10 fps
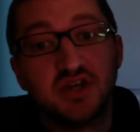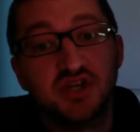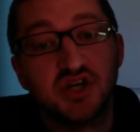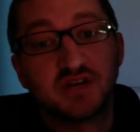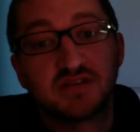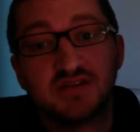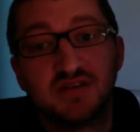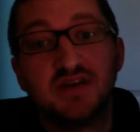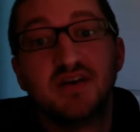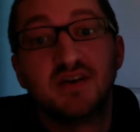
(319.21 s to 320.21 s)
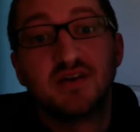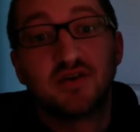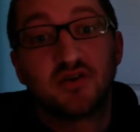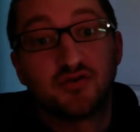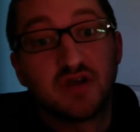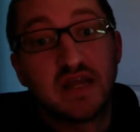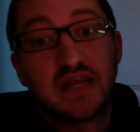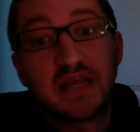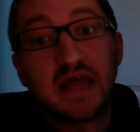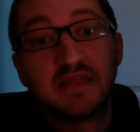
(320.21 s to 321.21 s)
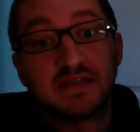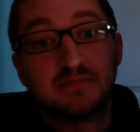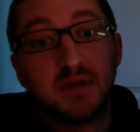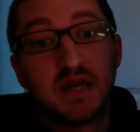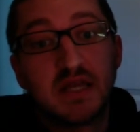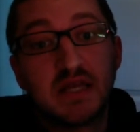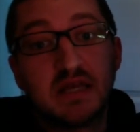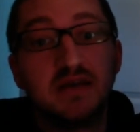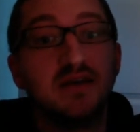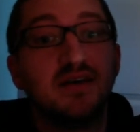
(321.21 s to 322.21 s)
just creating endless money